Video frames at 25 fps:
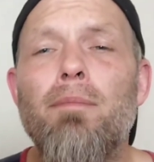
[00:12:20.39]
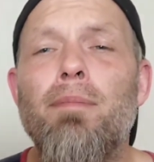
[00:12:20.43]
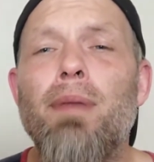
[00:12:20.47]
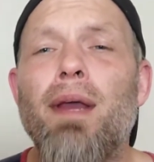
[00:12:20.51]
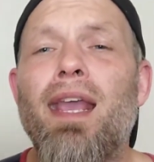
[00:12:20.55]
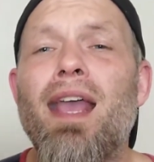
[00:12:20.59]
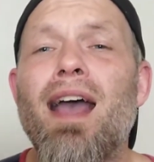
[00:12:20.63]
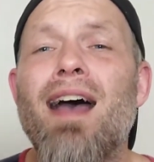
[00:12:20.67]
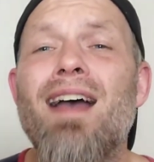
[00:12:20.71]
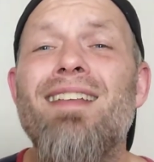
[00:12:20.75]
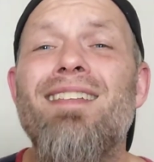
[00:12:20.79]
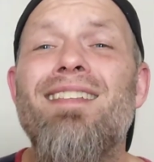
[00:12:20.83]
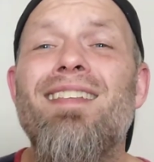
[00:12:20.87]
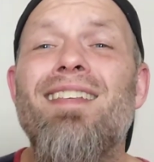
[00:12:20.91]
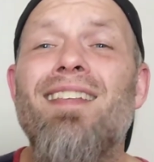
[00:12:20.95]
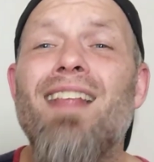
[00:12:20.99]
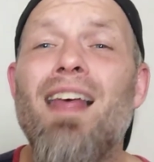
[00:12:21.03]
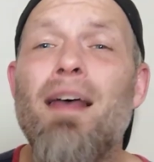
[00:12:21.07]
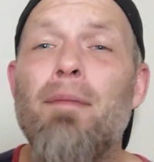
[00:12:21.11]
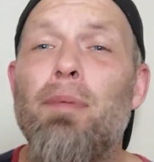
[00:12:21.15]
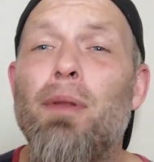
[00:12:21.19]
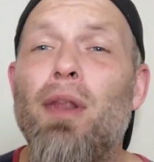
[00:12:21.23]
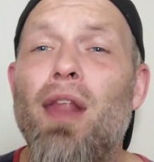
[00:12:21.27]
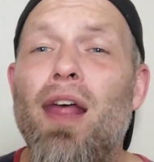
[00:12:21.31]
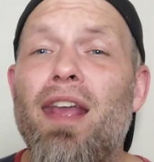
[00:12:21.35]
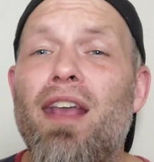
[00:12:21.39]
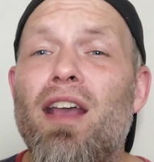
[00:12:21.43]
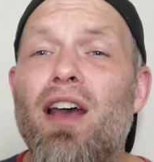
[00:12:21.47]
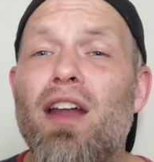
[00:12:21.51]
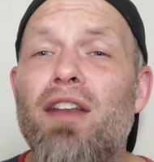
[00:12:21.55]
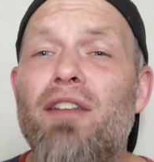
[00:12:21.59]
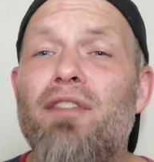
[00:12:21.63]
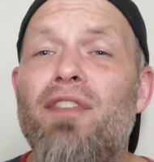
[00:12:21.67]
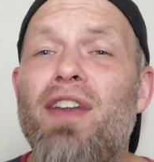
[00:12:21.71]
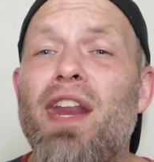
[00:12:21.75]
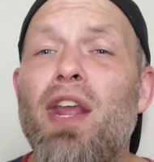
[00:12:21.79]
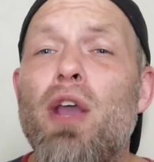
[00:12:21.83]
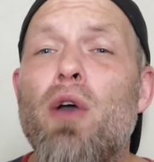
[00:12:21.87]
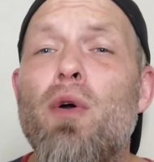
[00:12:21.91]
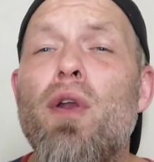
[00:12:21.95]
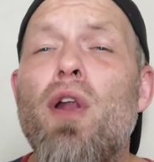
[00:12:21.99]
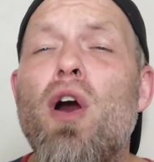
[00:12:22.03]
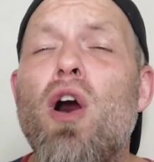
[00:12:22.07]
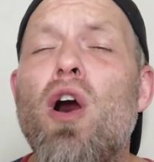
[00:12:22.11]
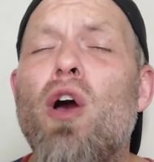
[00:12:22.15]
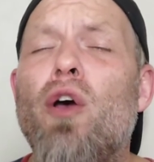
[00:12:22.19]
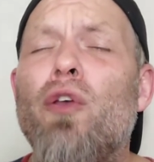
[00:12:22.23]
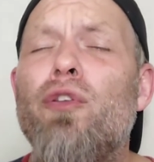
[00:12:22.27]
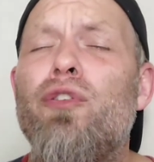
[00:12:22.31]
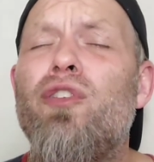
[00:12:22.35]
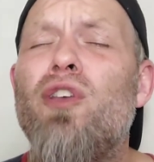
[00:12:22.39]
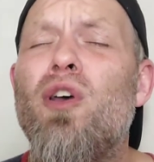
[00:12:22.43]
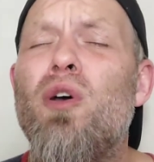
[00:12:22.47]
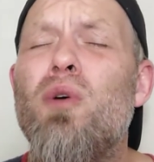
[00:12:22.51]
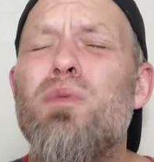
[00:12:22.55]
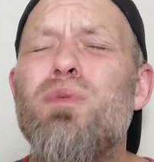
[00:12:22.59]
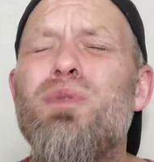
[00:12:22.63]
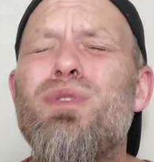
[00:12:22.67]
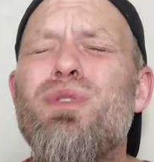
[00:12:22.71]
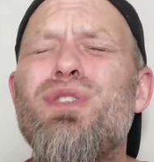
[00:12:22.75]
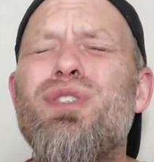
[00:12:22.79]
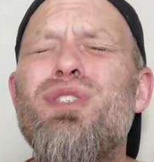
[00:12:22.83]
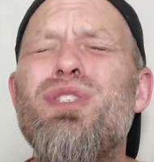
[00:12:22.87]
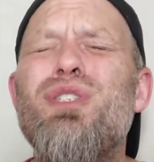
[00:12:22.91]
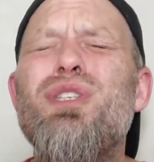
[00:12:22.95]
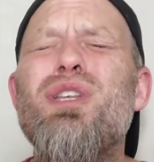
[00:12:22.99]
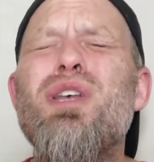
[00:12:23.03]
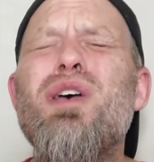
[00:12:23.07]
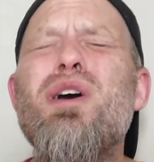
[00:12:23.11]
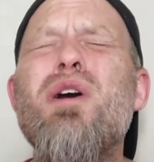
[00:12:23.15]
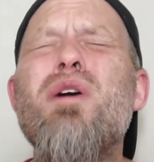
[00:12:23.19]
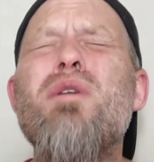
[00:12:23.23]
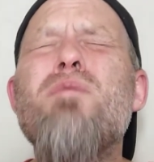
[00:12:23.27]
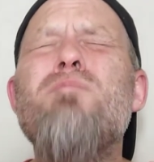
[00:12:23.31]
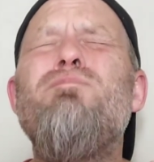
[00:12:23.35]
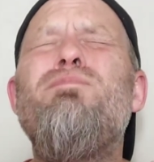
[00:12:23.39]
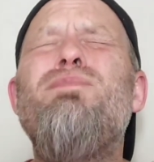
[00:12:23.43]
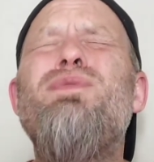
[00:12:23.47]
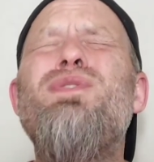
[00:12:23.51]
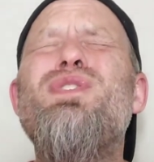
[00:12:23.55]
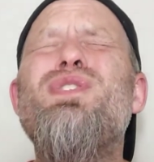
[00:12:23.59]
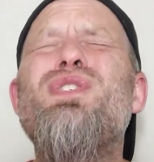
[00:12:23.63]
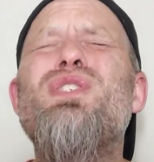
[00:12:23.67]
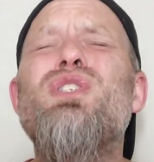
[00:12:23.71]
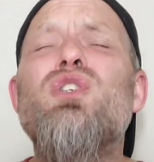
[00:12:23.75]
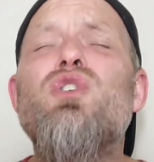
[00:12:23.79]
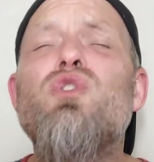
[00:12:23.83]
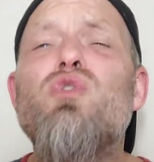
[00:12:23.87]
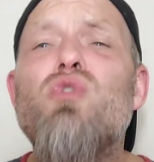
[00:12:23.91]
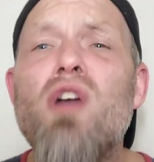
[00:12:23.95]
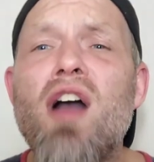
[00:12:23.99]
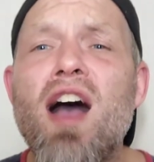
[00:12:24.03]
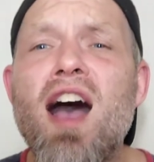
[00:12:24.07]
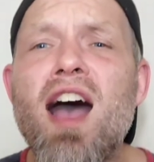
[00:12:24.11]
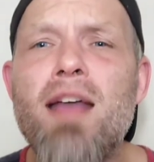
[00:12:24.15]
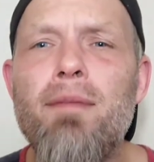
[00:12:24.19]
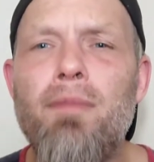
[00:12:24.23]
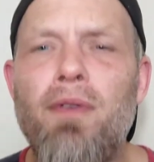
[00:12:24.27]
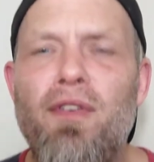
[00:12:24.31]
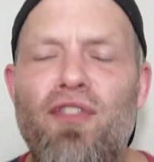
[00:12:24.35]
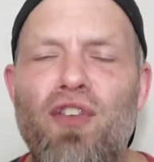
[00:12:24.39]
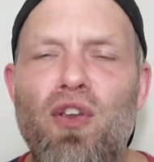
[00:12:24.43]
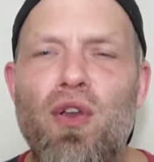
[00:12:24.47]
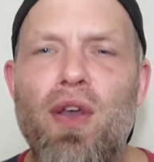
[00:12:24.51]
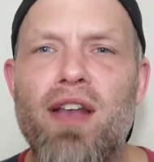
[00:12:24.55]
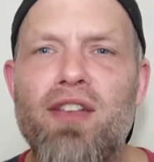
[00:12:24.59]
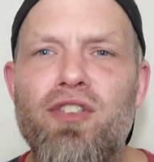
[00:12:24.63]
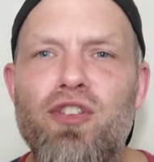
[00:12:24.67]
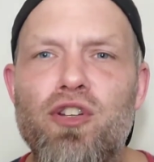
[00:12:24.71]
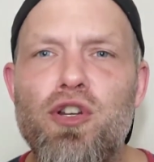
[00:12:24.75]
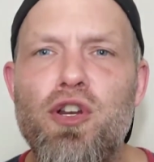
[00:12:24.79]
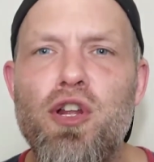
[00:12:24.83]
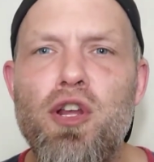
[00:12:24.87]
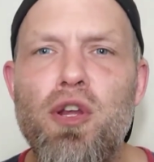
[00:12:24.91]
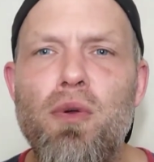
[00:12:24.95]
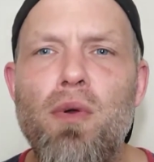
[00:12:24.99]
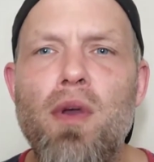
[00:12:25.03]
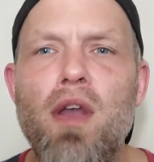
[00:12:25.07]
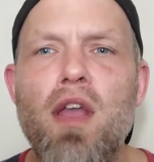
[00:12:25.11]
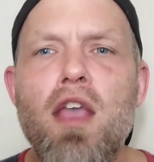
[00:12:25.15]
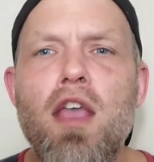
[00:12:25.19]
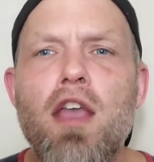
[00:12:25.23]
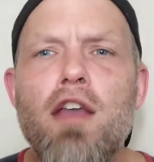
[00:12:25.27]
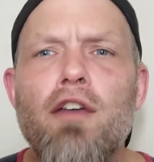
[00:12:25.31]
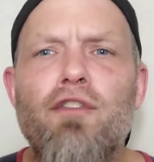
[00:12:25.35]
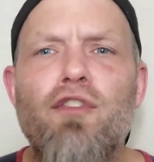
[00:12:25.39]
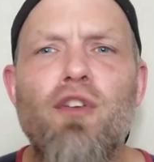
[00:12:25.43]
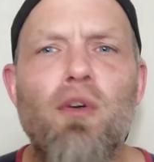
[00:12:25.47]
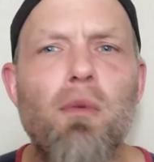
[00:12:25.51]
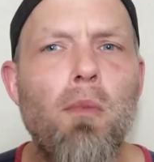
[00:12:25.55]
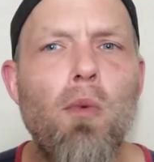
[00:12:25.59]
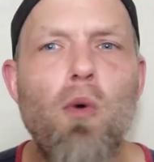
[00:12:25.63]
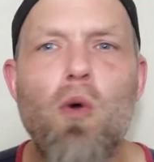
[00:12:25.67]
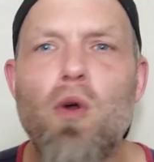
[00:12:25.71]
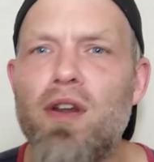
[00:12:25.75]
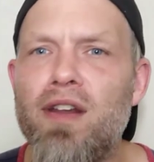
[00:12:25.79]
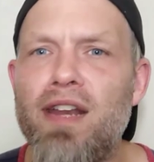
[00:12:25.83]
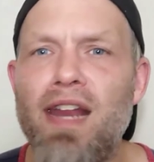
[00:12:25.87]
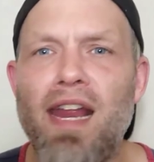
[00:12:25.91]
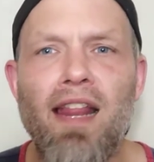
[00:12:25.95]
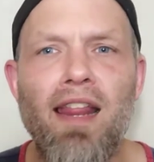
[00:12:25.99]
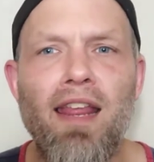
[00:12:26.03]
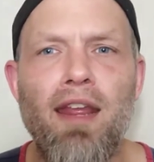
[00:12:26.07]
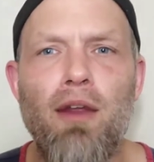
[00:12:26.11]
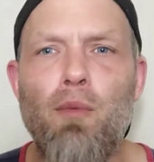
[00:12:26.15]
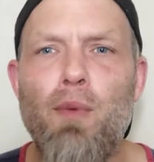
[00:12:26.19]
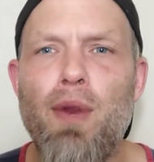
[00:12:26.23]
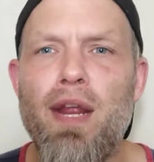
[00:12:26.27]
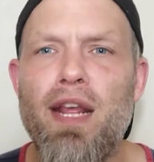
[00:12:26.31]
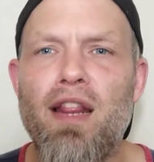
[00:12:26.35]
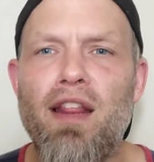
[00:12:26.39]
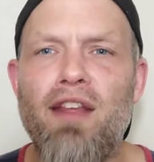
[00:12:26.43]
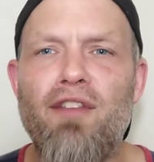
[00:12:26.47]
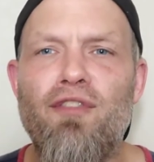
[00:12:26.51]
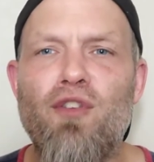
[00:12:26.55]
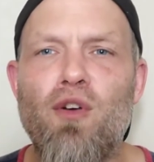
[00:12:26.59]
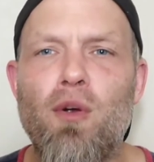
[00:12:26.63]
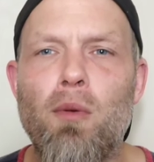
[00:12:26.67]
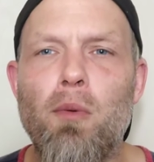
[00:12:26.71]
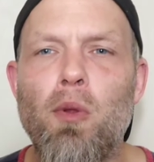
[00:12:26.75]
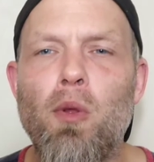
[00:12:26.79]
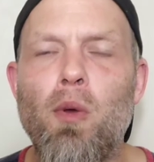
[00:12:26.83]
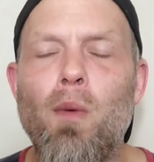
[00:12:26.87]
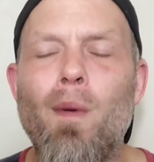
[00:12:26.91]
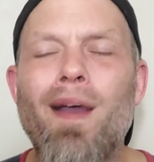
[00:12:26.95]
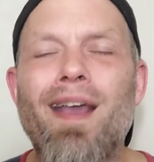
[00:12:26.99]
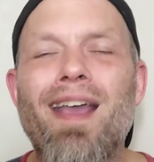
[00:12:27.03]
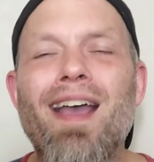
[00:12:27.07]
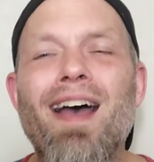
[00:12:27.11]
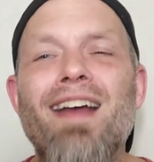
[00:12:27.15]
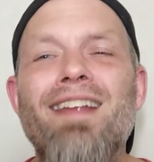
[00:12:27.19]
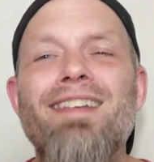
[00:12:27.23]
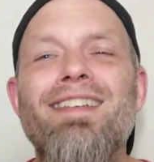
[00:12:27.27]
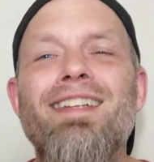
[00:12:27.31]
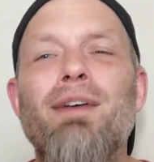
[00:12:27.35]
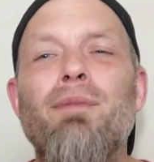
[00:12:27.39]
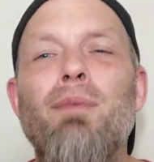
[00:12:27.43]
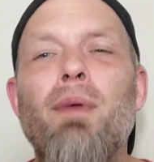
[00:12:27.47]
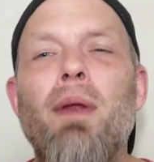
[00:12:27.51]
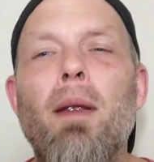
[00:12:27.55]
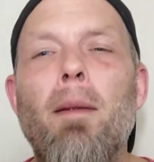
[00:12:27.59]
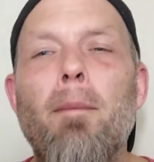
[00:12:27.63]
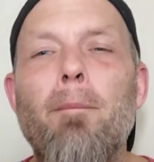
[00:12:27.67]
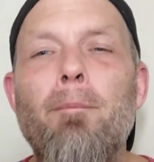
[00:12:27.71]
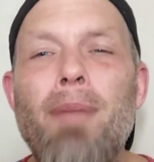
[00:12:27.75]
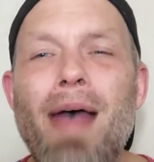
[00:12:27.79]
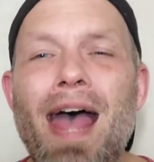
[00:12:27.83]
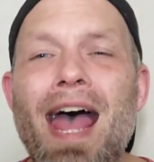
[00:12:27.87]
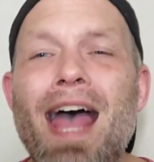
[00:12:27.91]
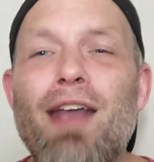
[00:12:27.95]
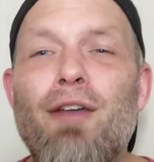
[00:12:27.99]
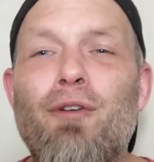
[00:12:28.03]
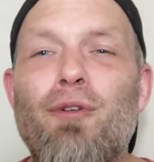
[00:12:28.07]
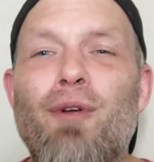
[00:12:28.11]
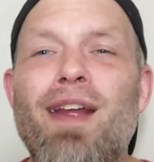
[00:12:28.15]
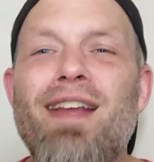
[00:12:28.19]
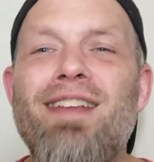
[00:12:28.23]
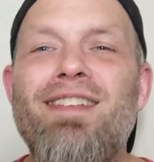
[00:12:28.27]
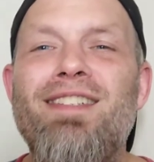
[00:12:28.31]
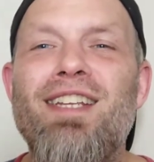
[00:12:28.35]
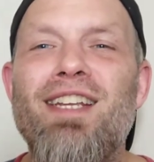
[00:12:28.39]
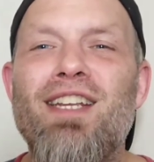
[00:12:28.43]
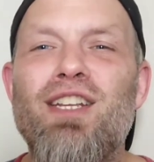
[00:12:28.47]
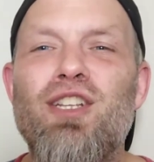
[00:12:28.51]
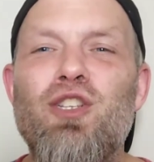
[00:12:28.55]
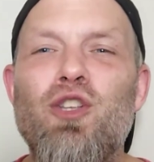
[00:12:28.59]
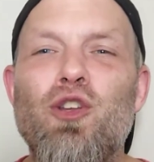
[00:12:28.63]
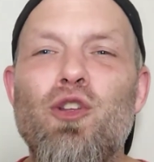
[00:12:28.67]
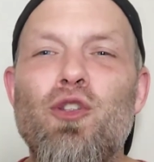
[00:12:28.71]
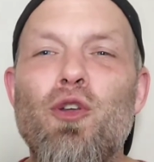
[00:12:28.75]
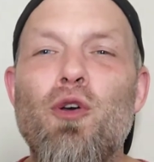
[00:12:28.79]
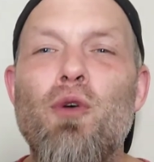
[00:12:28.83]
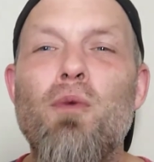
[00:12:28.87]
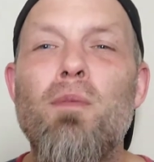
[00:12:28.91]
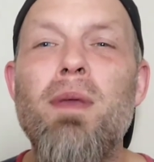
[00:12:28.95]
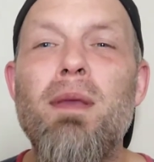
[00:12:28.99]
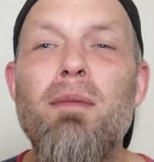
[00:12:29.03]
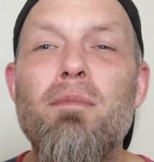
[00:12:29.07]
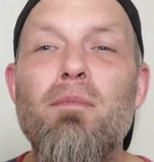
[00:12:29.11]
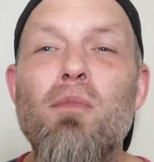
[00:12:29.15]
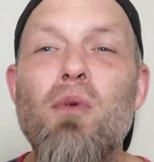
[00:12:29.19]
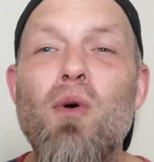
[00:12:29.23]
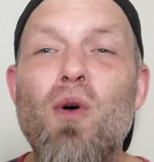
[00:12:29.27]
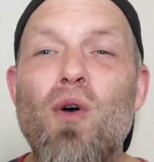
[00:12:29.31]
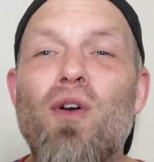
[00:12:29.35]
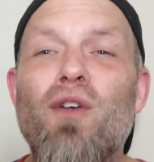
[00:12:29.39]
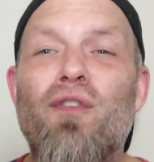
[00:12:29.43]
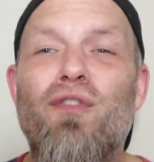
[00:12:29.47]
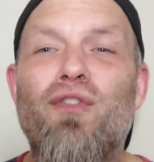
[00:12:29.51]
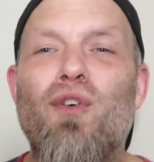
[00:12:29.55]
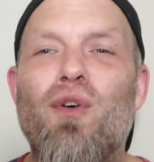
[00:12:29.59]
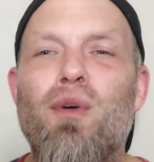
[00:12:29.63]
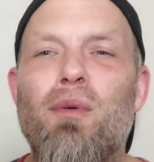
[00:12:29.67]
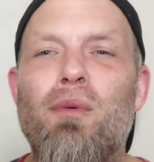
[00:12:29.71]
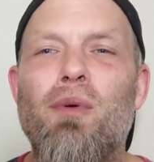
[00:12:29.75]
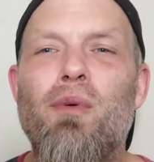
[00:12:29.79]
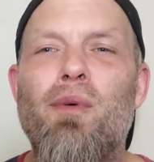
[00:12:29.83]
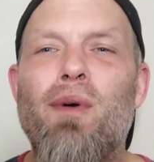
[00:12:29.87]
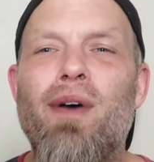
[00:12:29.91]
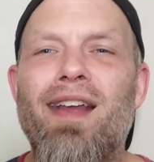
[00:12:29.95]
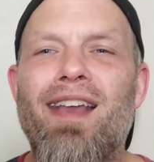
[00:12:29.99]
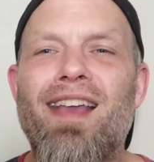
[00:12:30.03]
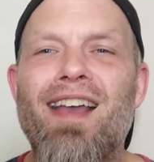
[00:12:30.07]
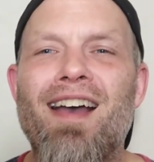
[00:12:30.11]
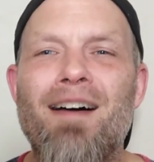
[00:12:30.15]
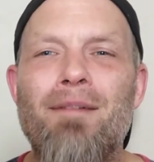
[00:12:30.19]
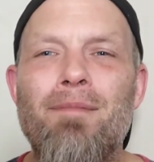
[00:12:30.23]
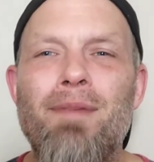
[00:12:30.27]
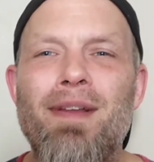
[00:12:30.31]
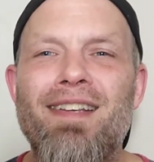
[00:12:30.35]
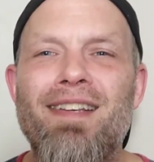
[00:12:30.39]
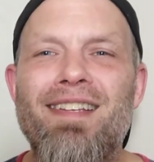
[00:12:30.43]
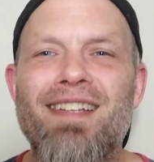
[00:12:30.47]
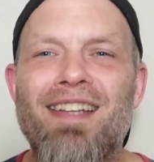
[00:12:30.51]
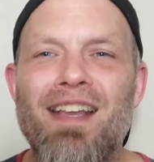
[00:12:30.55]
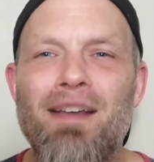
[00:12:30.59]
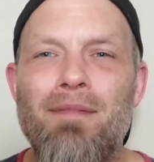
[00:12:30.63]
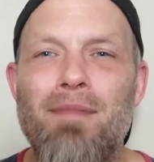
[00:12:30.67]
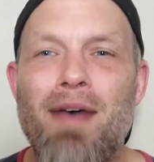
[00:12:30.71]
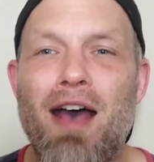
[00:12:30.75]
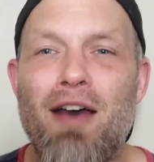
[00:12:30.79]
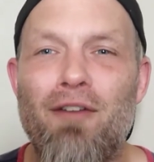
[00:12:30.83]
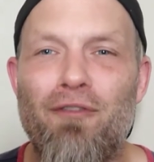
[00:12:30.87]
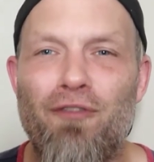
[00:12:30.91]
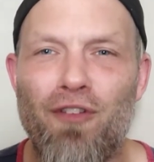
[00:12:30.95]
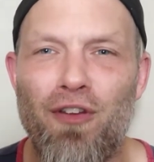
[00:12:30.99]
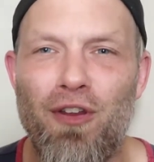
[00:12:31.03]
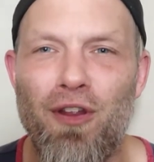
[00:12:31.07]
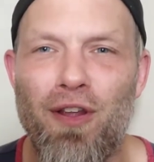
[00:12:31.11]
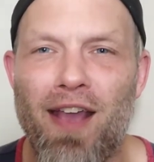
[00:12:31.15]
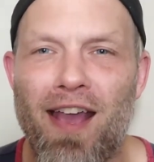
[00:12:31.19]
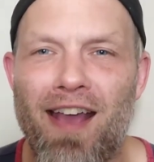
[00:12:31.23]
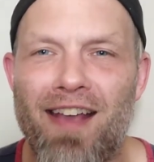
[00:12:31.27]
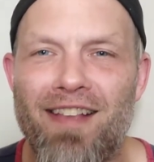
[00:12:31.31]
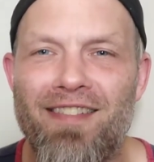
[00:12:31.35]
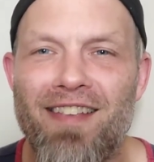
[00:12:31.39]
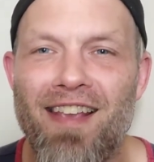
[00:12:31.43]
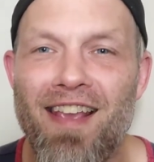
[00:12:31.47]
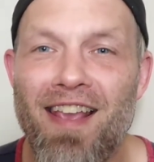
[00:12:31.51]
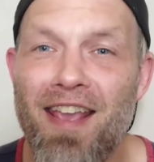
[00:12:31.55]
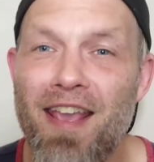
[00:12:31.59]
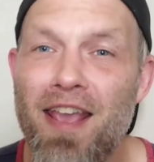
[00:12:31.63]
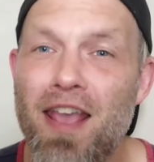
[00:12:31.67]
But guys, slap a like on the video and also subscribe if you guys are new for more daily and weekly Formula One content. We are back racing, so there'll be more Formula One content to come out for you guys.